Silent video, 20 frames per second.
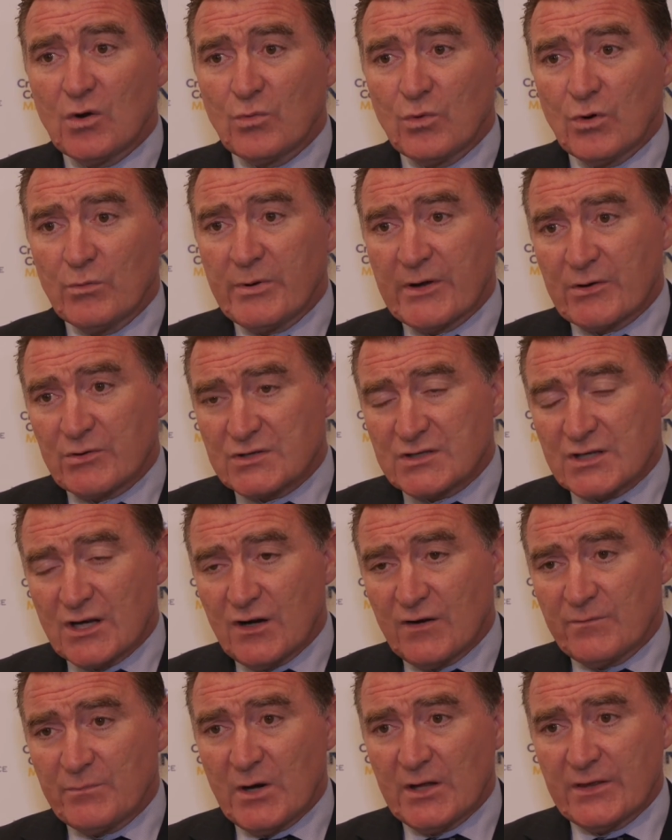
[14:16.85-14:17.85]
will be
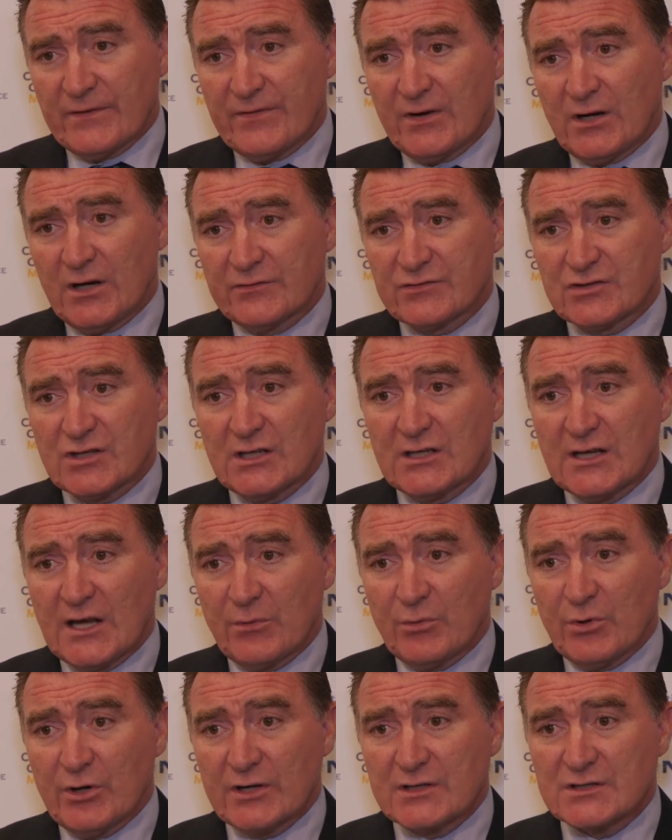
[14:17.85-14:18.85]
resolved by the 5G
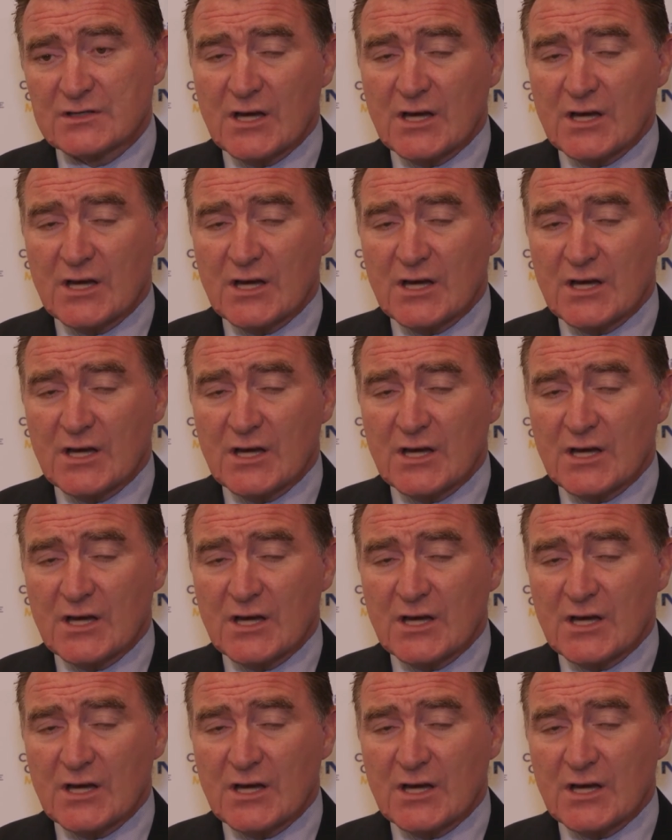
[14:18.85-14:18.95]
network.